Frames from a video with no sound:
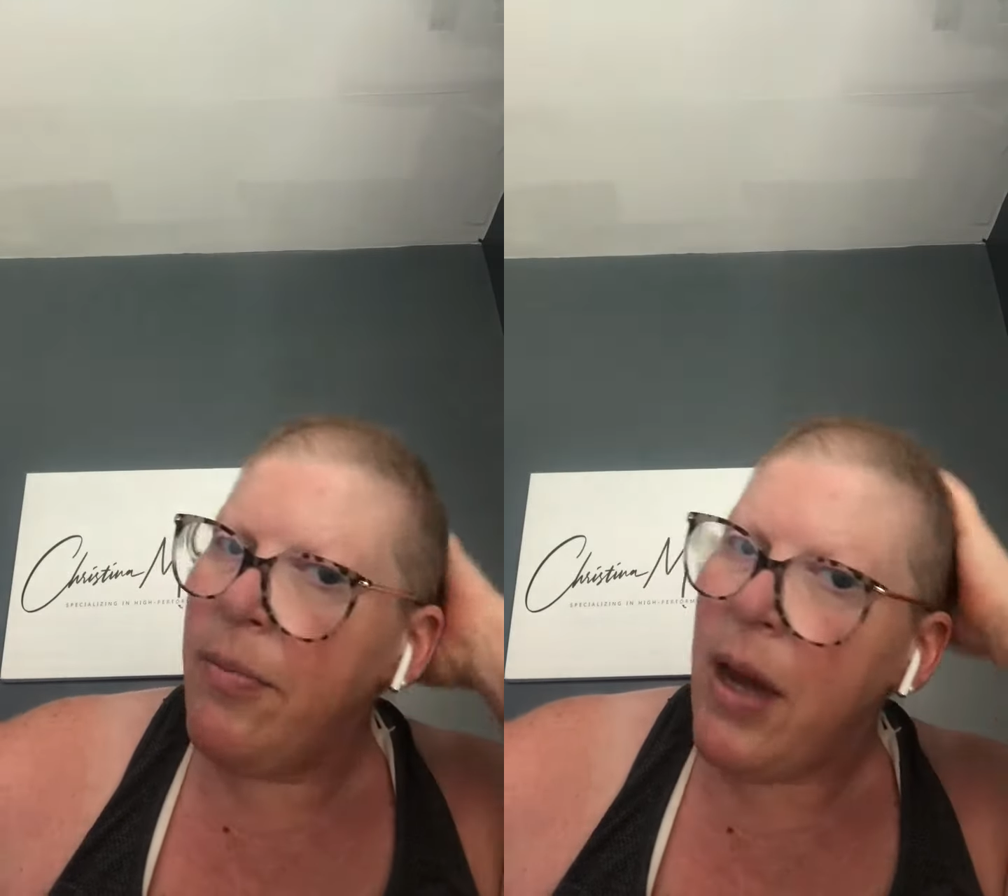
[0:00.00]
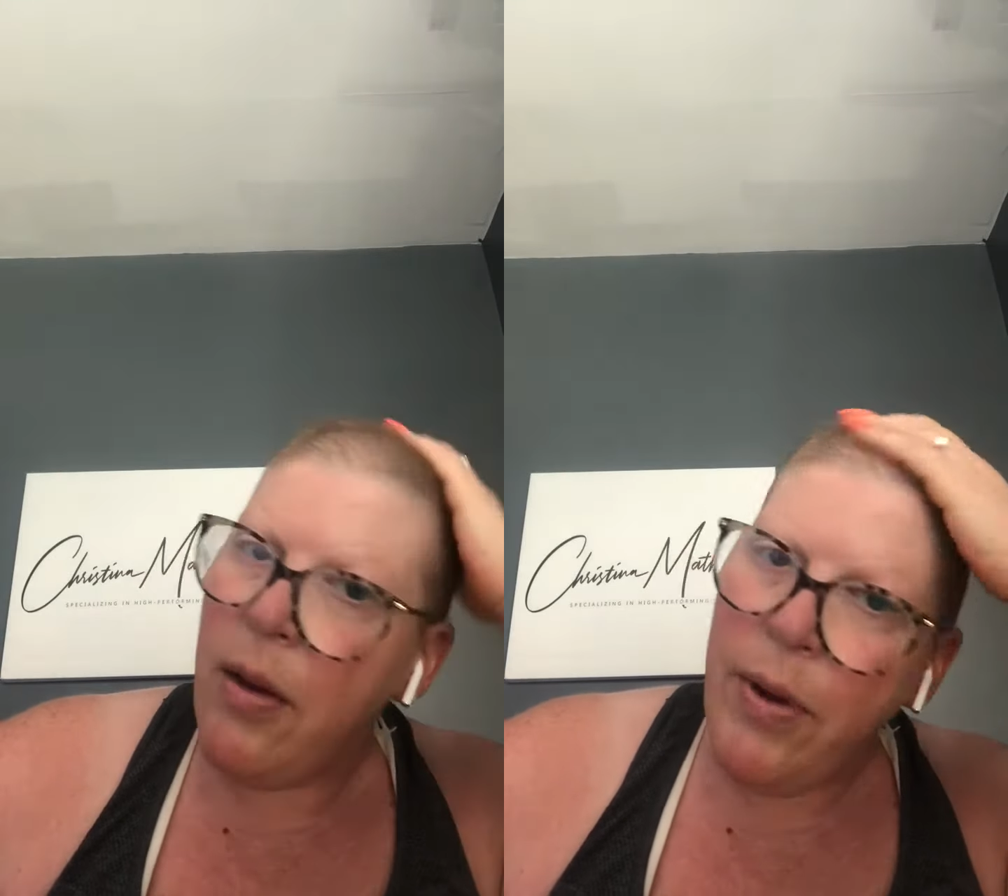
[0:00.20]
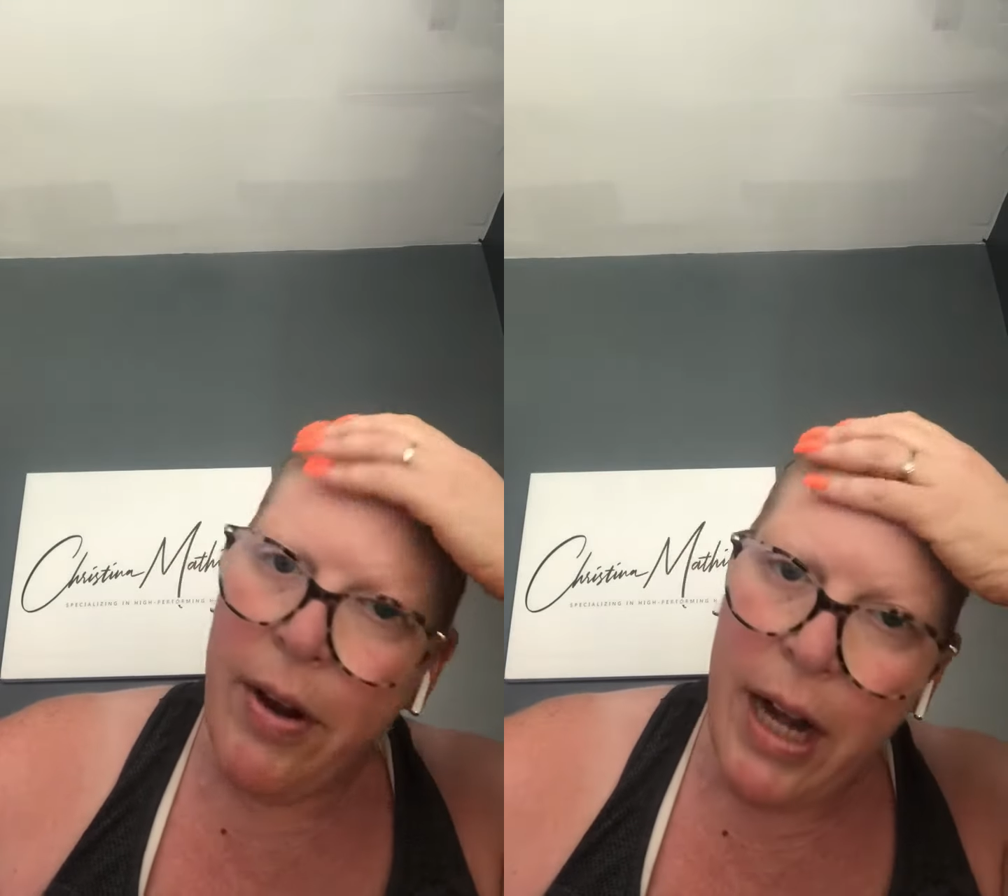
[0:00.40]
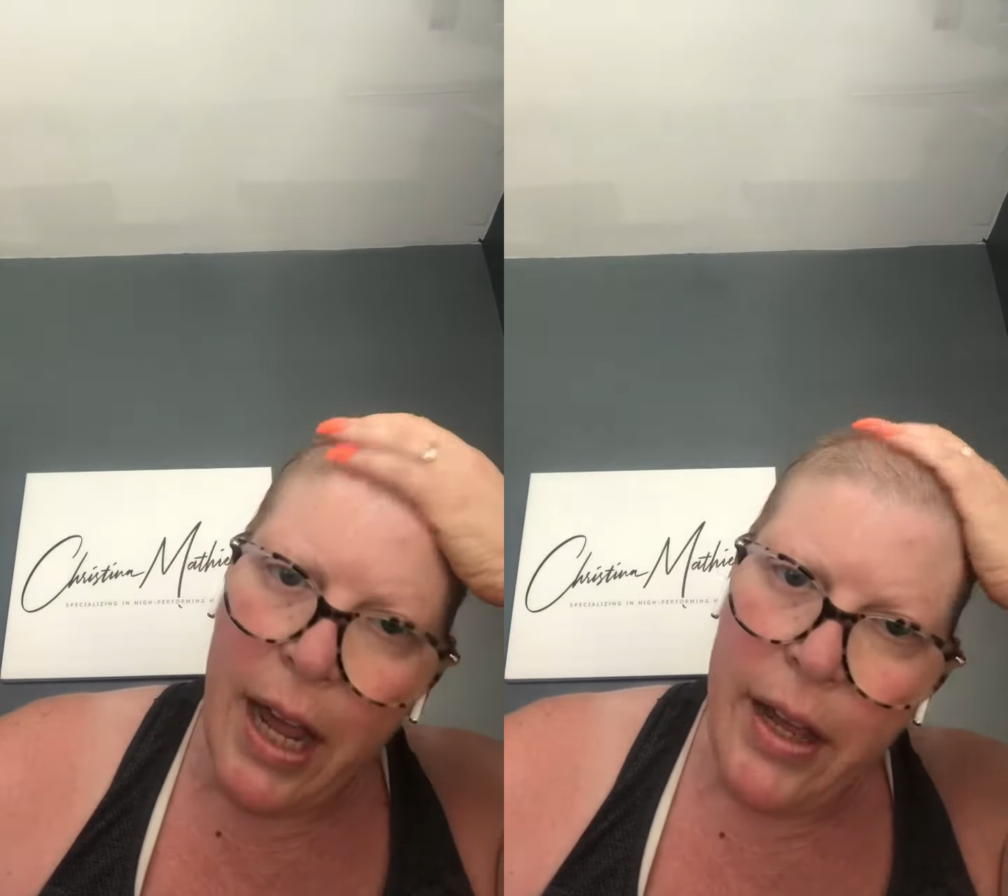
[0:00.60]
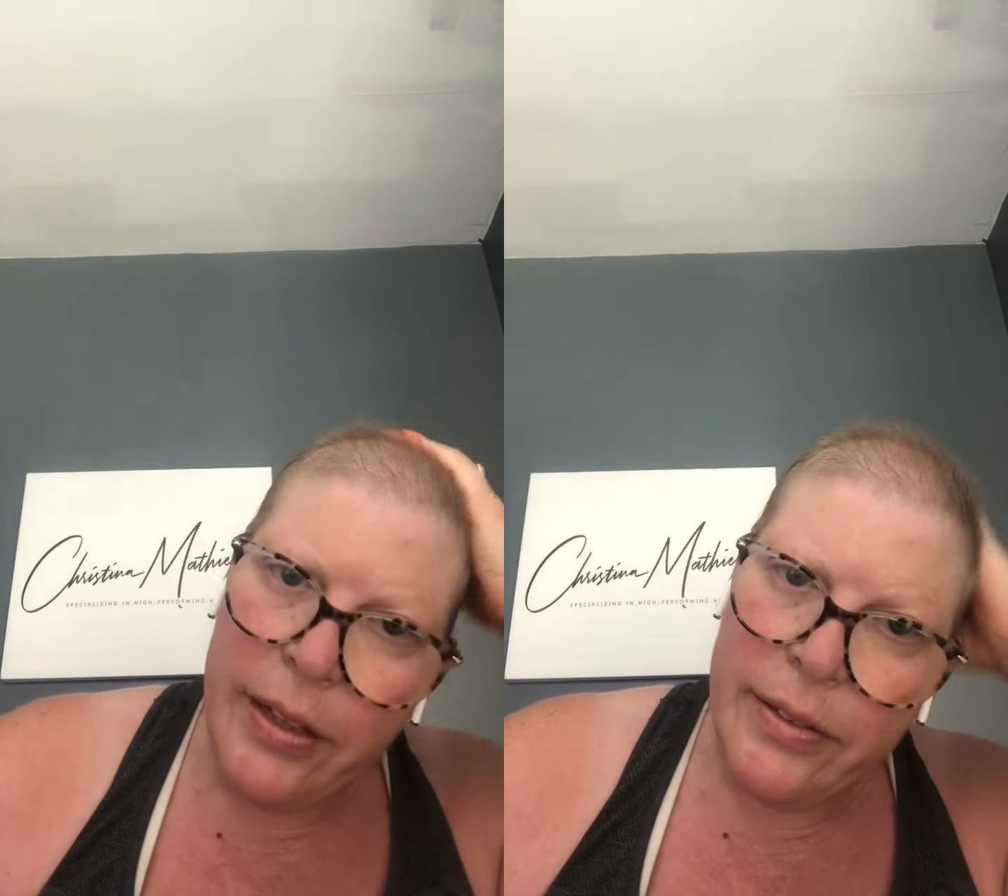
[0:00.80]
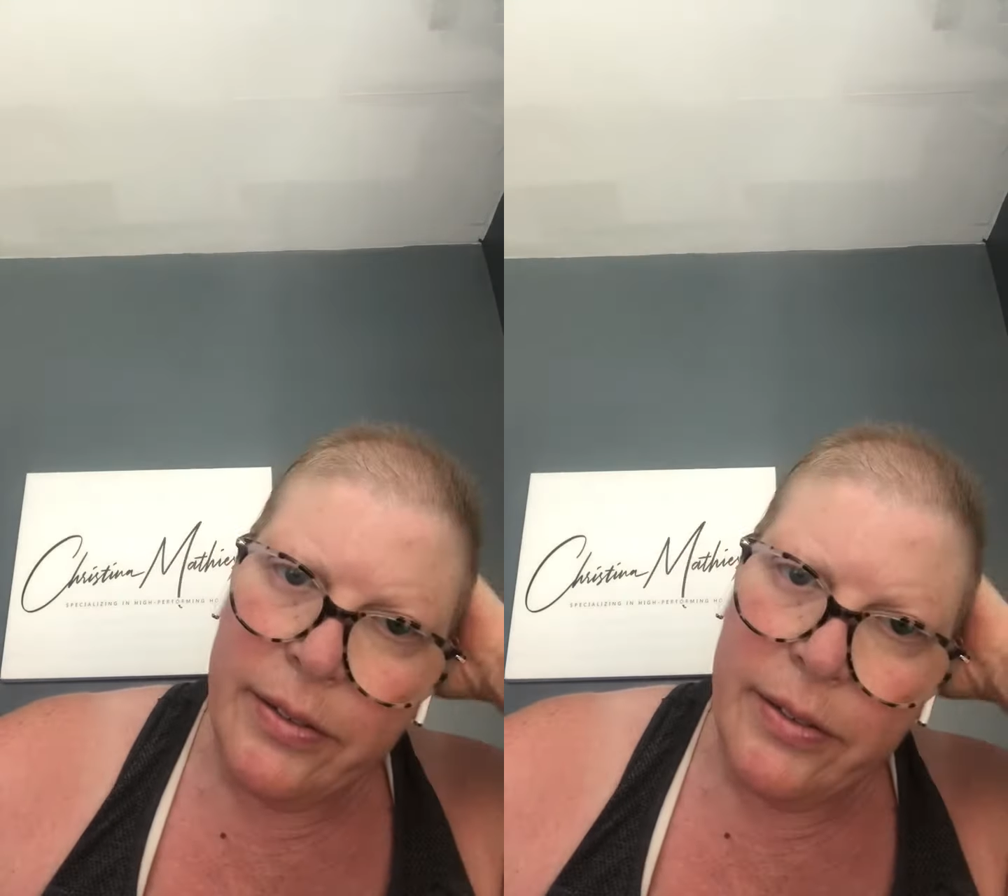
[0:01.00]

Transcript: I'm not wearing hair.